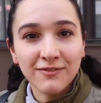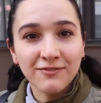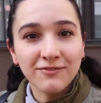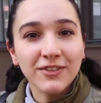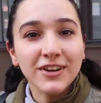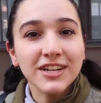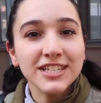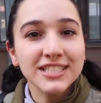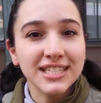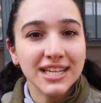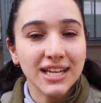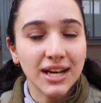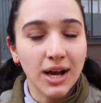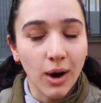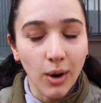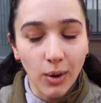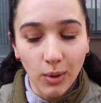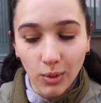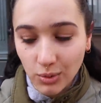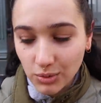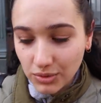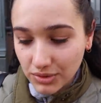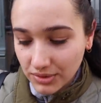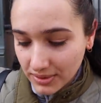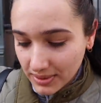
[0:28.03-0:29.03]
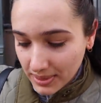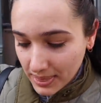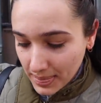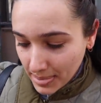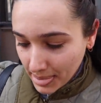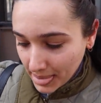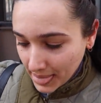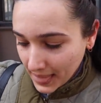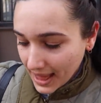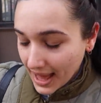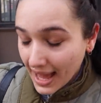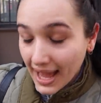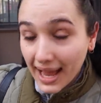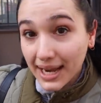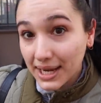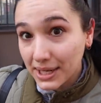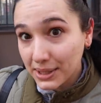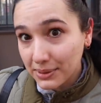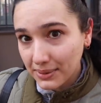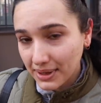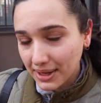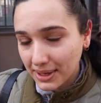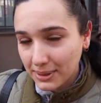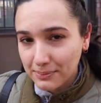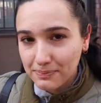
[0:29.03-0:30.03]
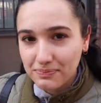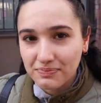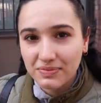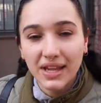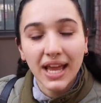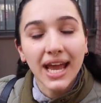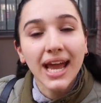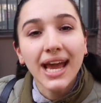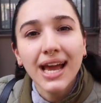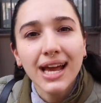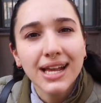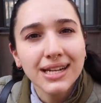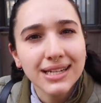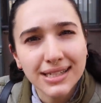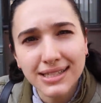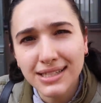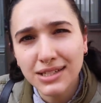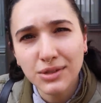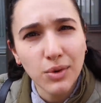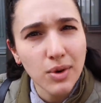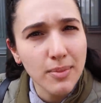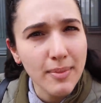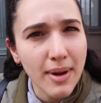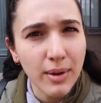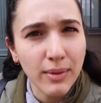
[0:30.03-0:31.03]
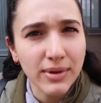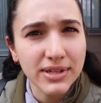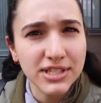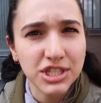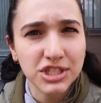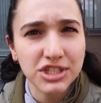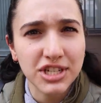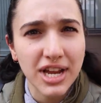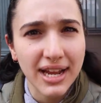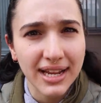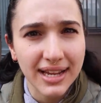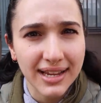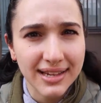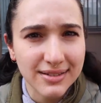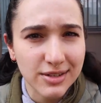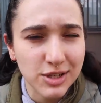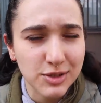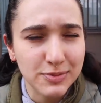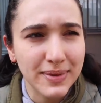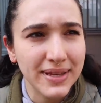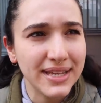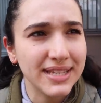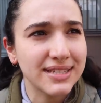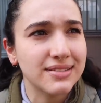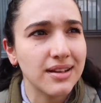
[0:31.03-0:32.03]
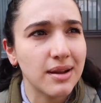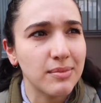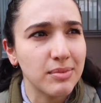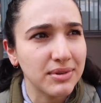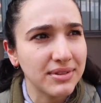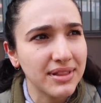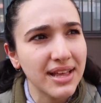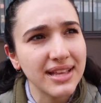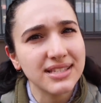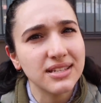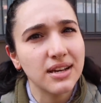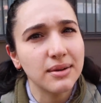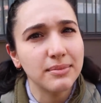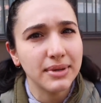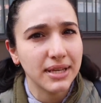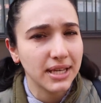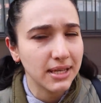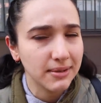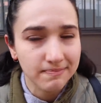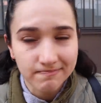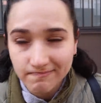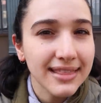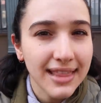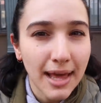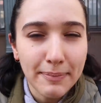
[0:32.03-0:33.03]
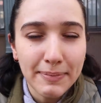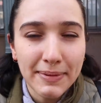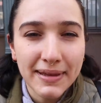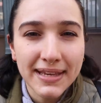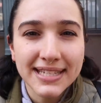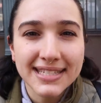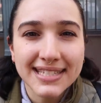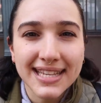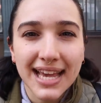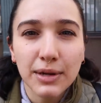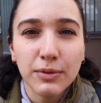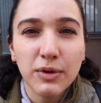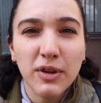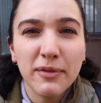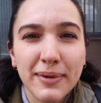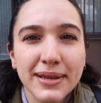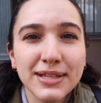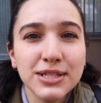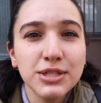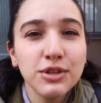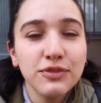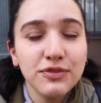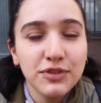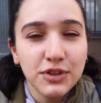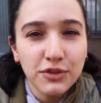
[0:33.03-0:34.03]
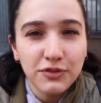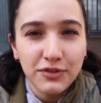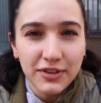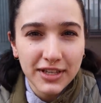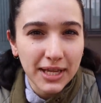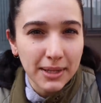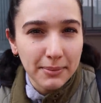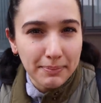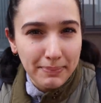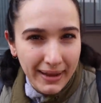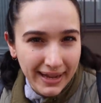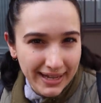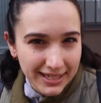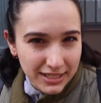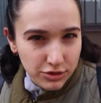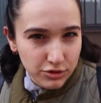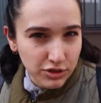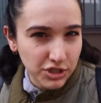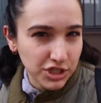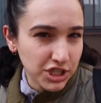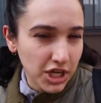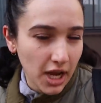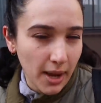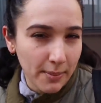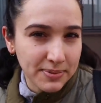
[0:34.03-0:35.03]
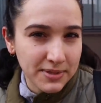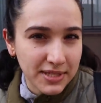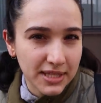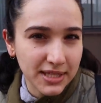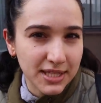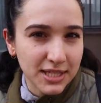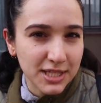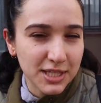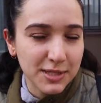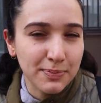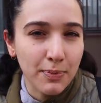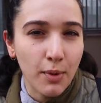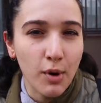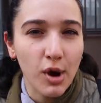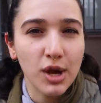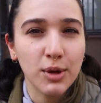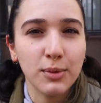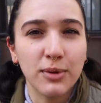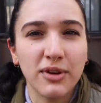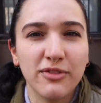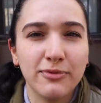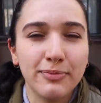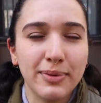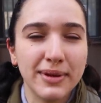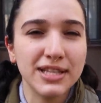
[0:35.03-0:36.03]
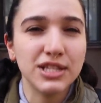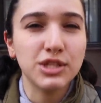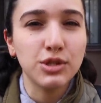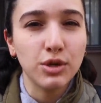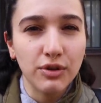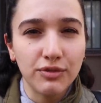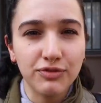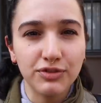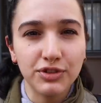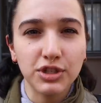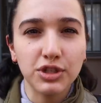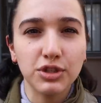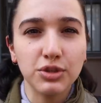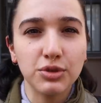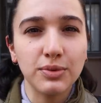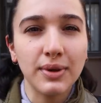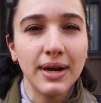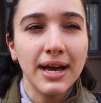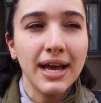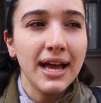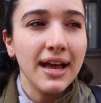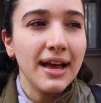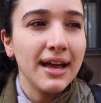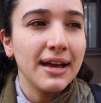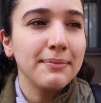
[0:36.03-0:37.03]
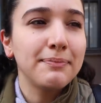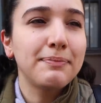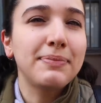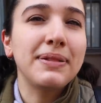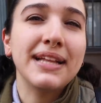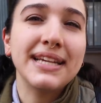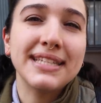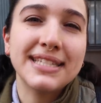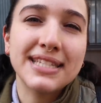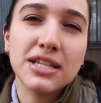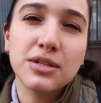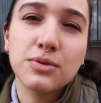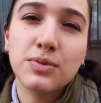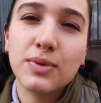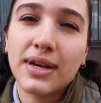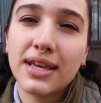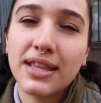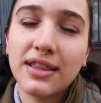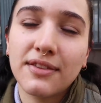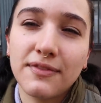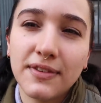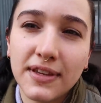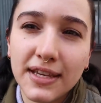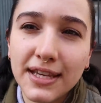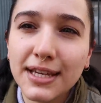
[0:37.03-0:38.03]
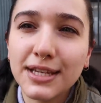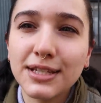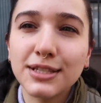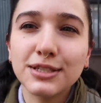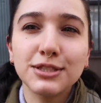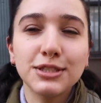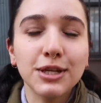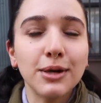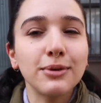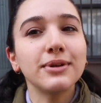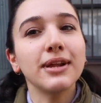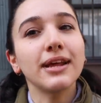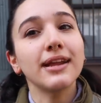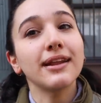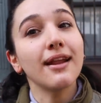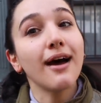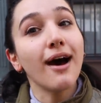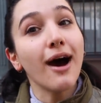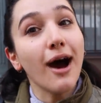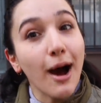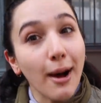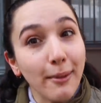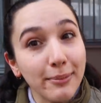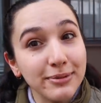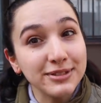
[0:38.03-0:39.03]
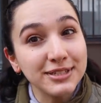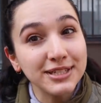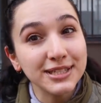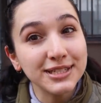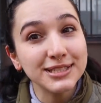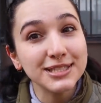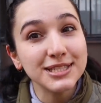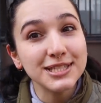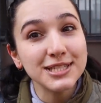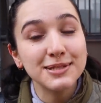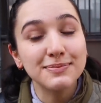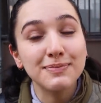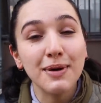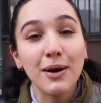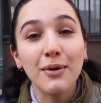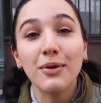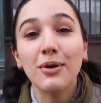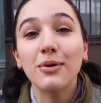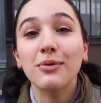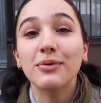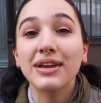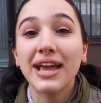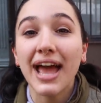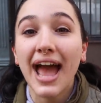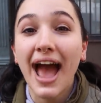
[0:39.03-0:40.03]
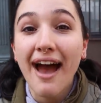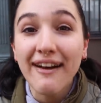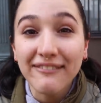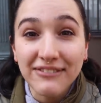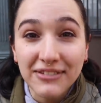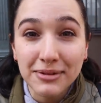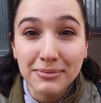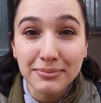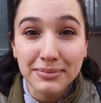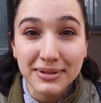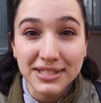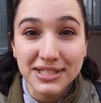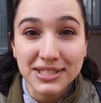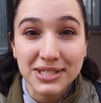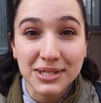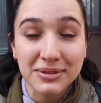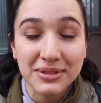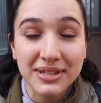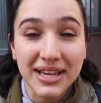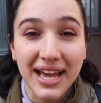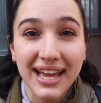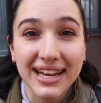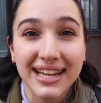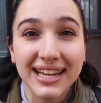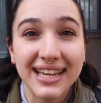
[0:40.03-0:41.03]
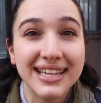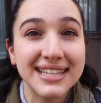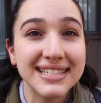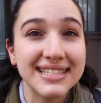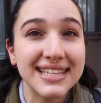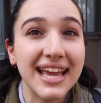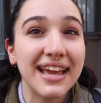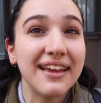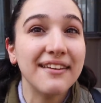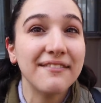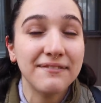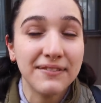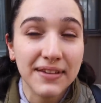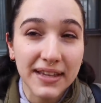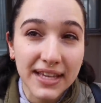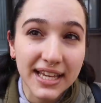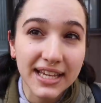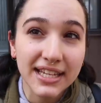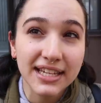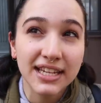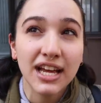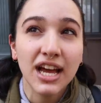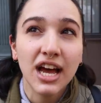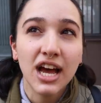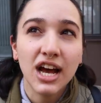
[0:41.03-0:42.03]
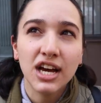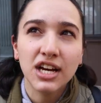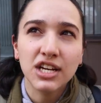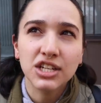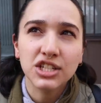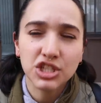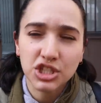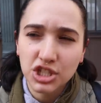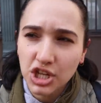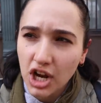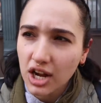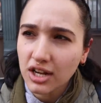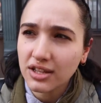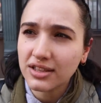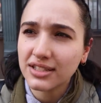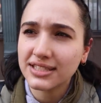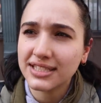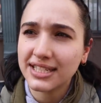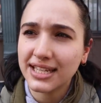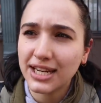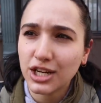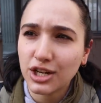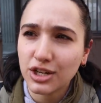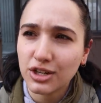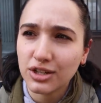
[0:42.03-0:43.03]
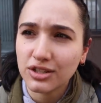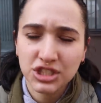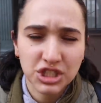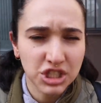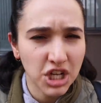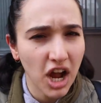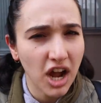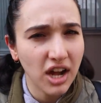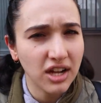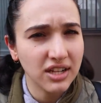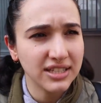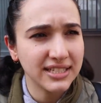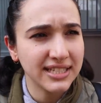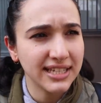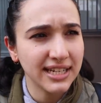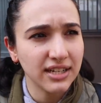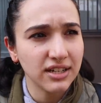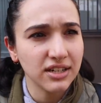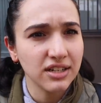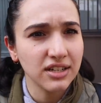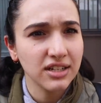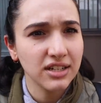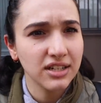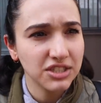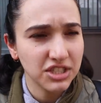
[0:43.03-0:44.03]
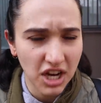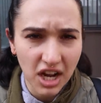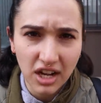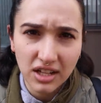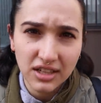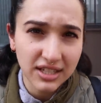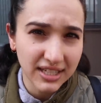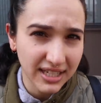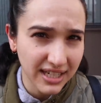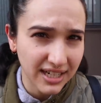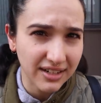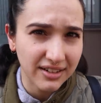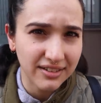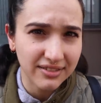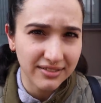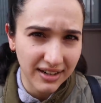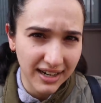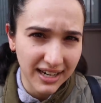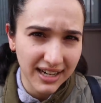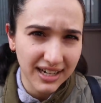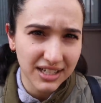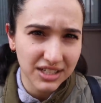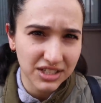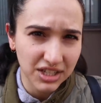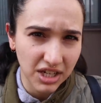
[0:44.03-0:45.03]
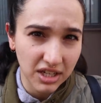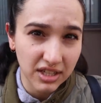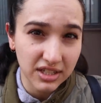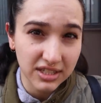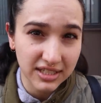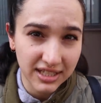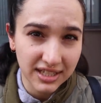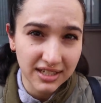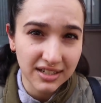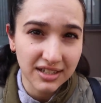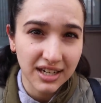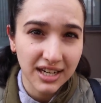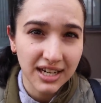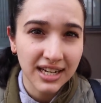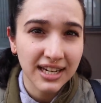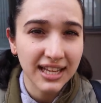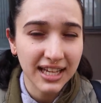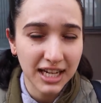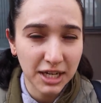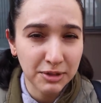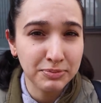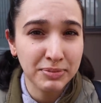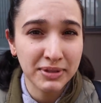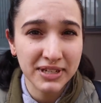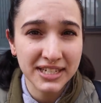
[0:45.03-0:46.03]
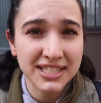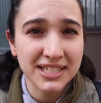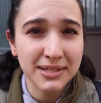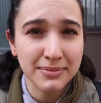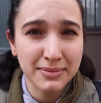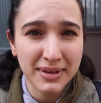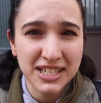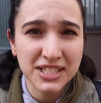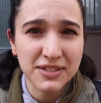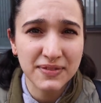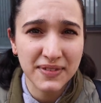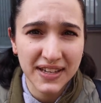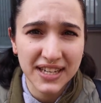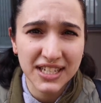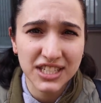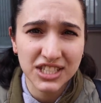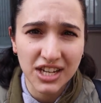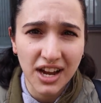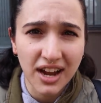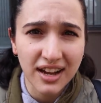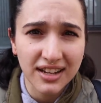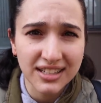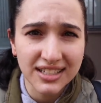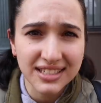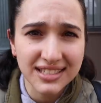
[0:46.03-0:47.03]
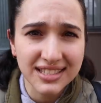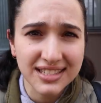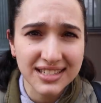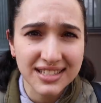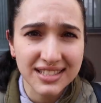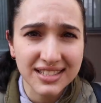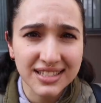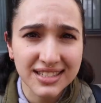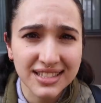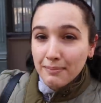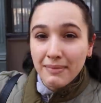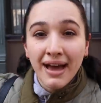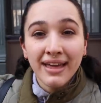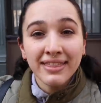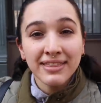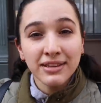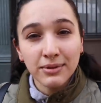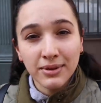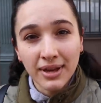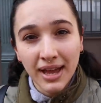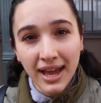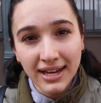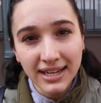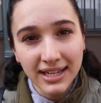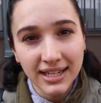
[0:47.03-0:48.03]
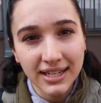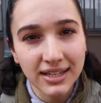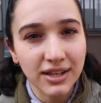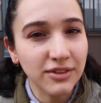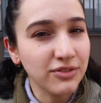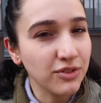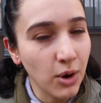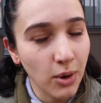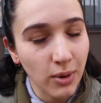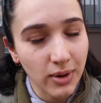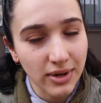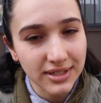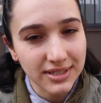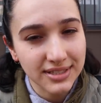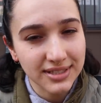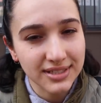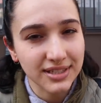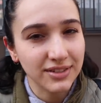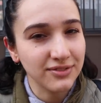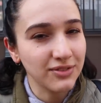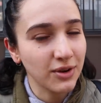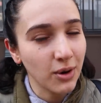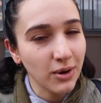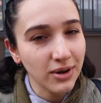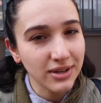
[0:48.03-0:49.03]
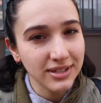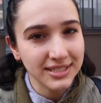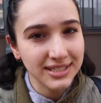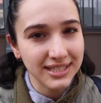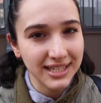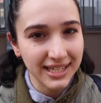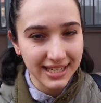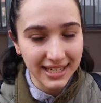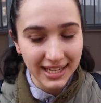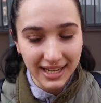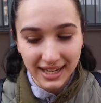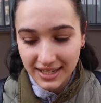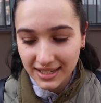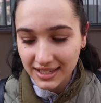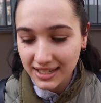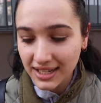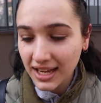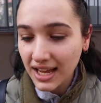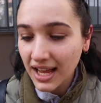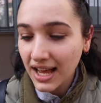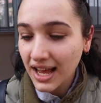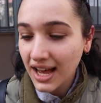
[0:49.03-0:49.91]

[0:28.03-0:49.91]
Freezing cold. Anyway. And I didn't wear my winter jacket because I was being stubborn. That's on me. That being said, we've been to a few vegan pastry shops at this point. We've been to a few places with vegan donut options. But what we haven't been to yet is a vegan chocolatier. Chocolatier? Chocolatier, right? Chocolatier? Like a place that makes vegan chocolates? Matthew Kenny, of course he did,